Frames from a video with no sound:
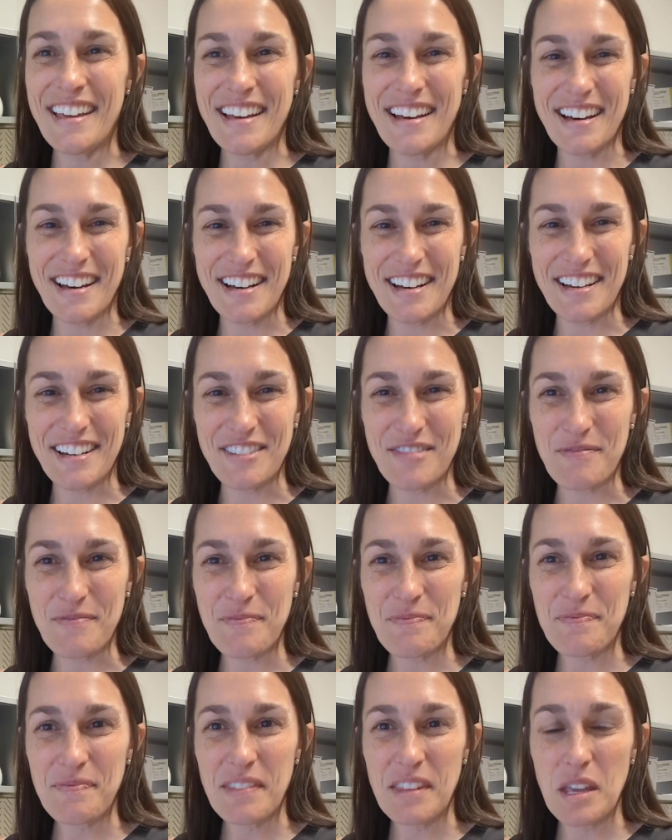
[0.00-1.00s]

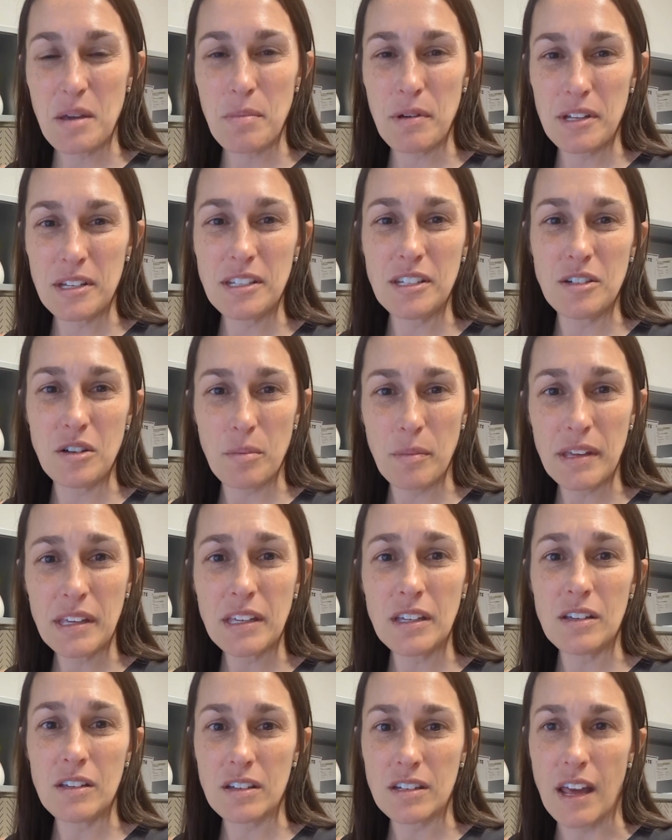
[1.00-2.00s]
But
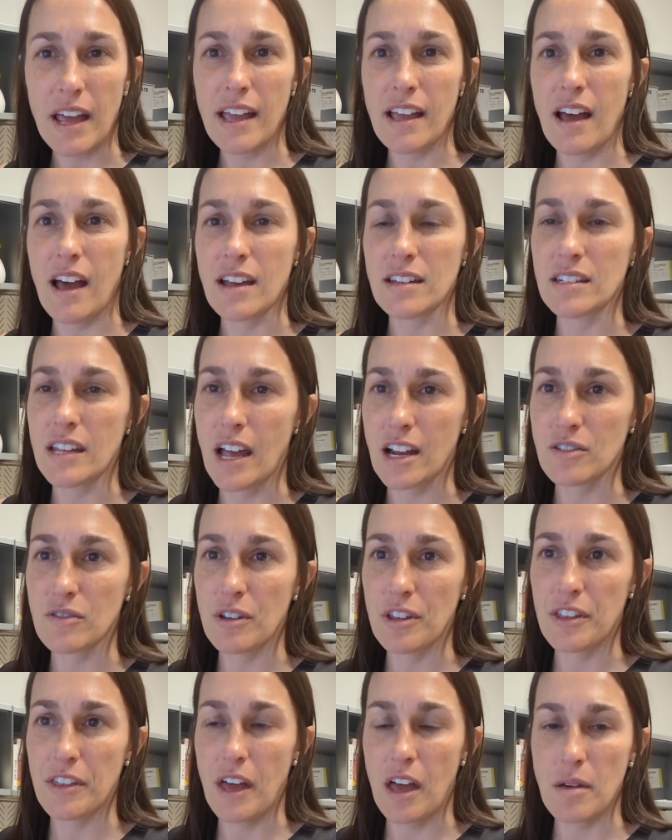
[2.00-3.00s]
making good eye contact
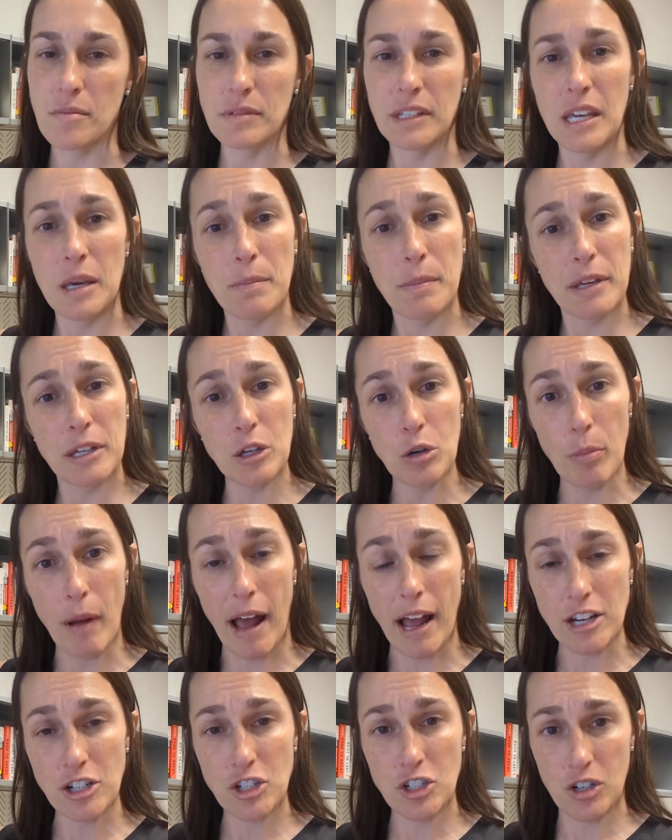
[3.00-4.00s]
with them, keeping your
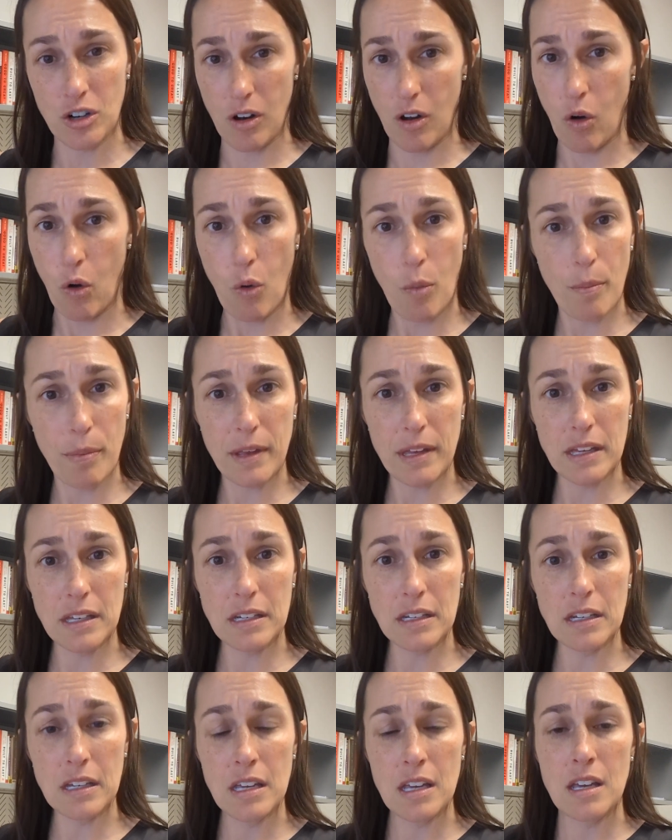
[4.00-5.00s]
posture
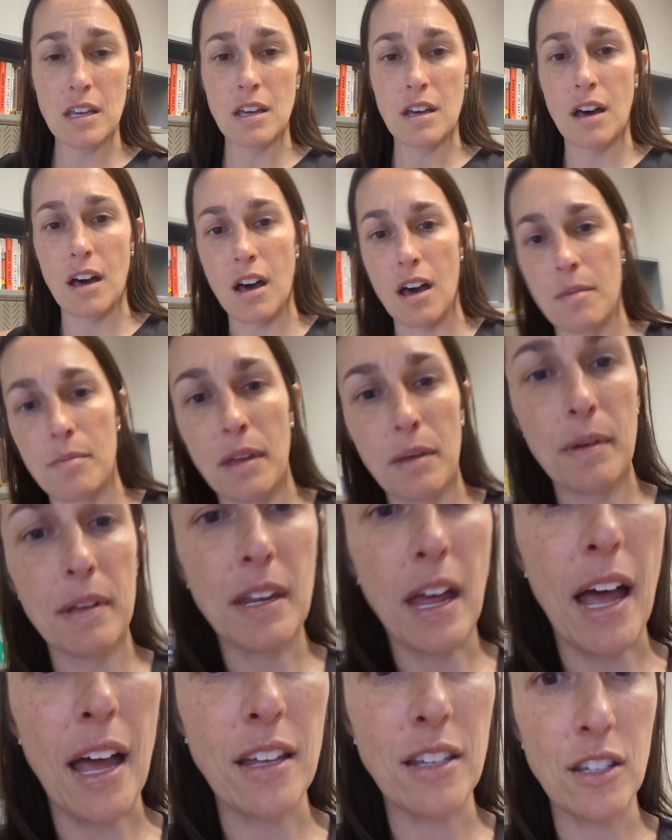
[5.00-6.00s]
open, maybe
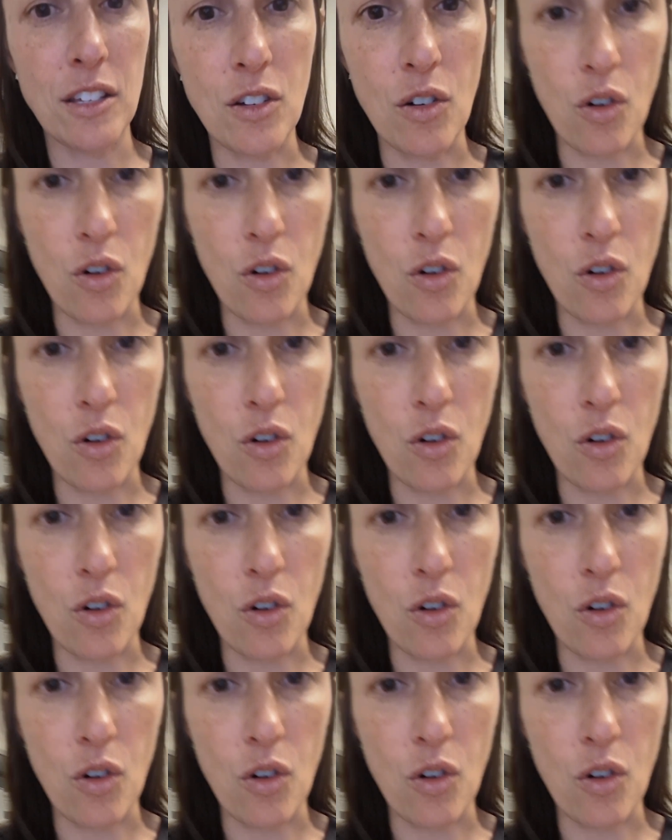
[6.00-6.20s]
not